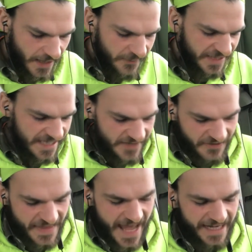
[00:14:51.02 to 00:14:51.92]
But
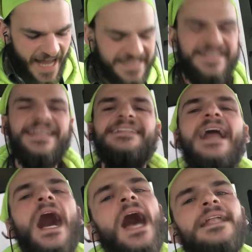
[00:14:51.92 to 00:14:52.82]
even then, I did
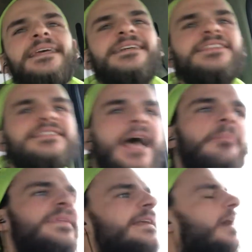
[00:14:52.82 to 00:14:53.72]
not
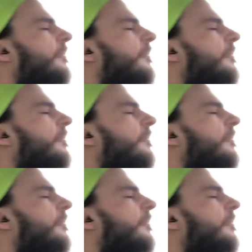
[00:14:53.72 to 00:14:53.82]
accept it